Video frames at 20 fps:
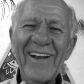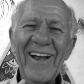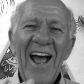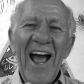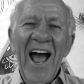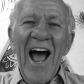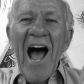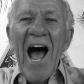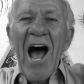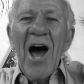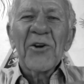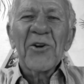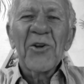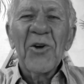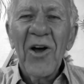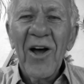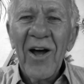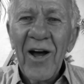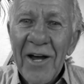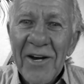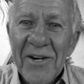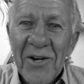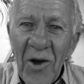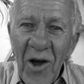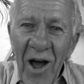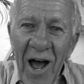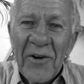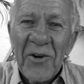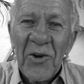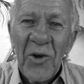how
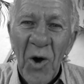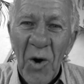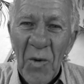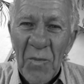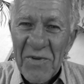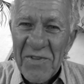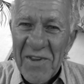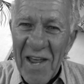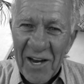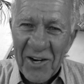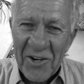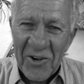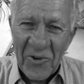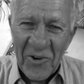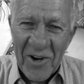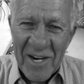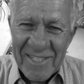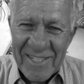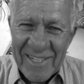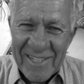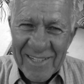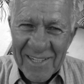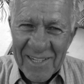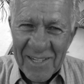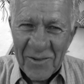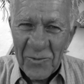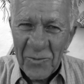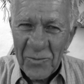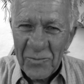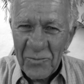to open that crazy little
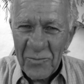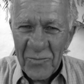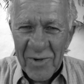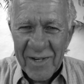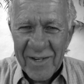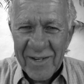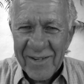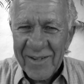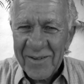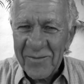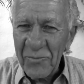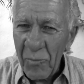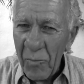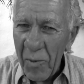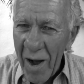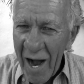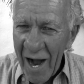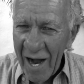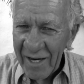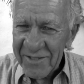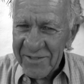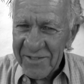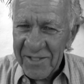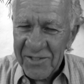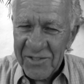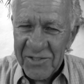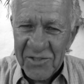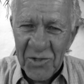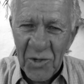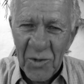box,
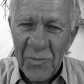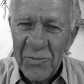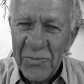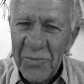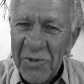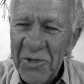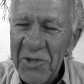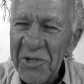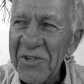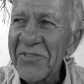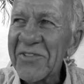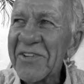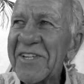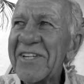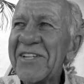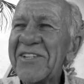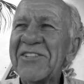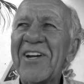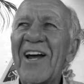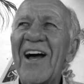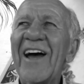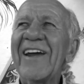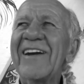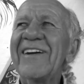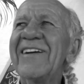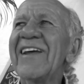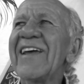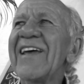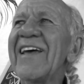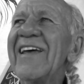so beautifully designed,
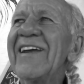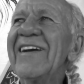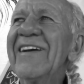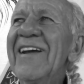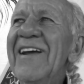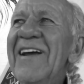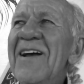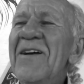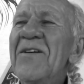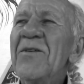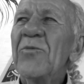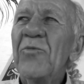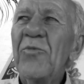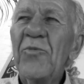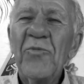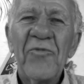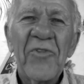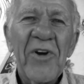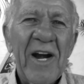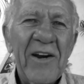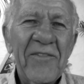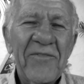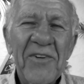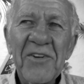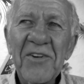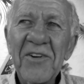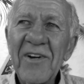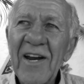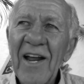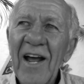and trying to figure
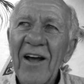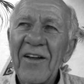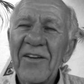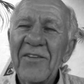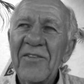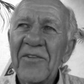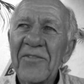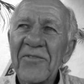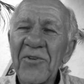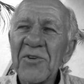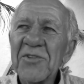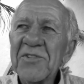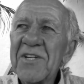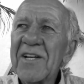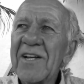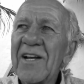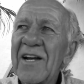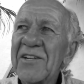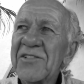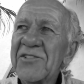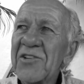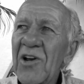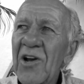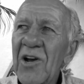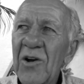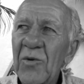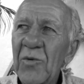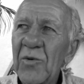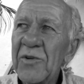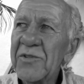it out. And the first thing I saw
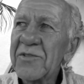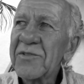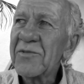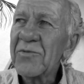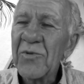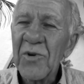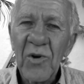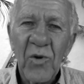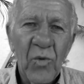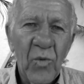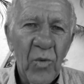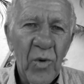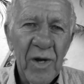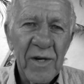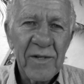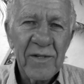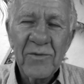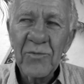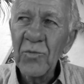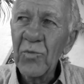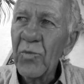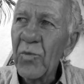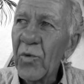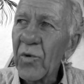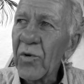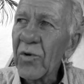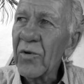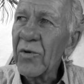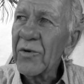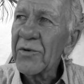was one
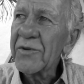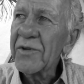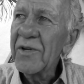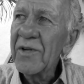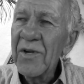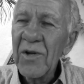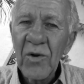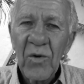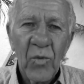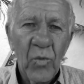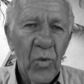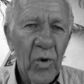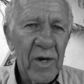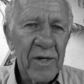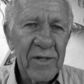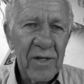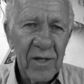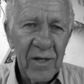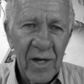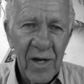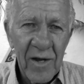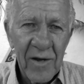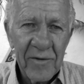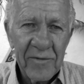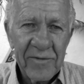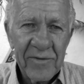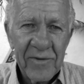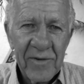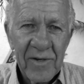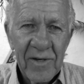world, one love,
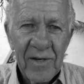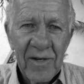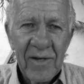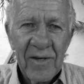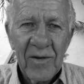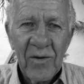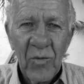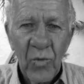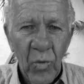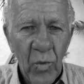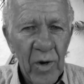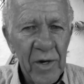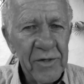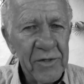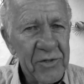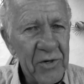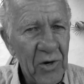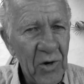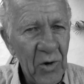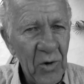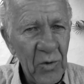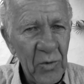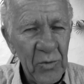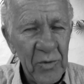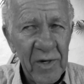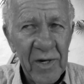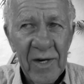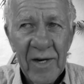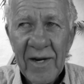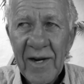one tone,
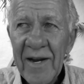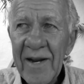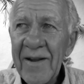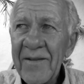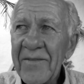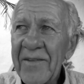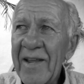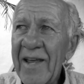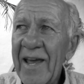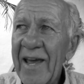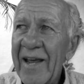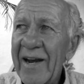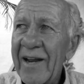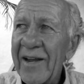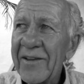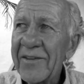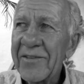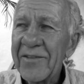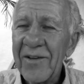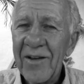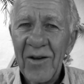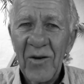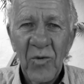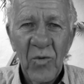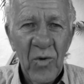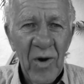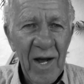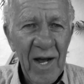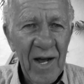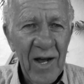and I thought,
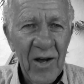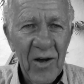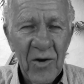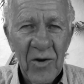wow,